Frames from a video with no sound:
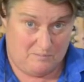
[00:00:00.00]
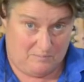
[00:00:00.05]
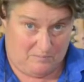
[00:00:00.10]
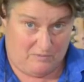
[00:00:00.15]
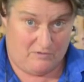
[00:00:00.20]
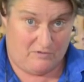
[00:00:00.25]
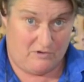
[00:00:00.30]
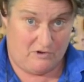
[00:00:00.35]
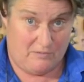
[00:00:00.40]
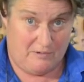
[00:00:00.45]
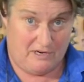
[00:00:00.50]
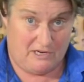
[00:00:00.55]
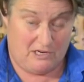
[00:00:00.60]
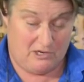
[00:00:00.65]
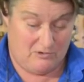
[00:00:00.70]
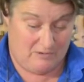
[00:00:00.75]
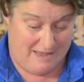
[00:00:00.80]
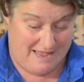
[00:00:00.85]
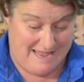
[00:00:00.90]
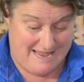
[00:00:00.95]
Before we
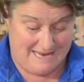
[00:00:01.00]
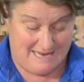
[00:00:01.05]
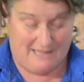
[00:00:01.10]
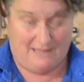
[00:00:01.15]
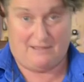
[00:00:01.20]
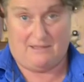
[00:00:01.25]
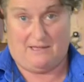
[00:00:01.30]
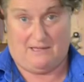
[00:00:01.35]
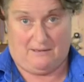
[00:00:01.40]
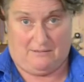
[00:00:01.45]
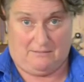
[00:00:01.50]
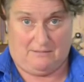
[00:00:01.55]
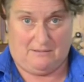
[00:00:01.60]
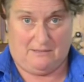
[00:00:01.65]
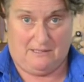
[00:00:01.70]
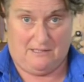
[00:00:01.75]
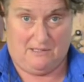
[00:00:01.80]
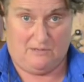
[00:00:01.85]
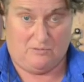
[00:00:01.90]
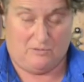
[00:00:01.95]
glue anything
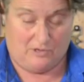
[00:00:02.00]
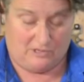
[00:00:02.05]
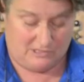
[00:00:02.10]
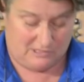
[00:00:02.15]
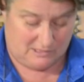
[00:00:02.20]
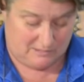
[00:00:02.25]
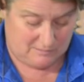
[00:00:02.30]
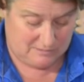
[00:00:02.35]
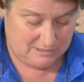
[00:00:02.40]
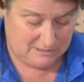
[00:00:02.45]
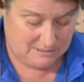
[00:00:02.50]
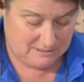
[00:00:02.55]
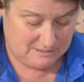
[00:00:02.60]
in the workshop,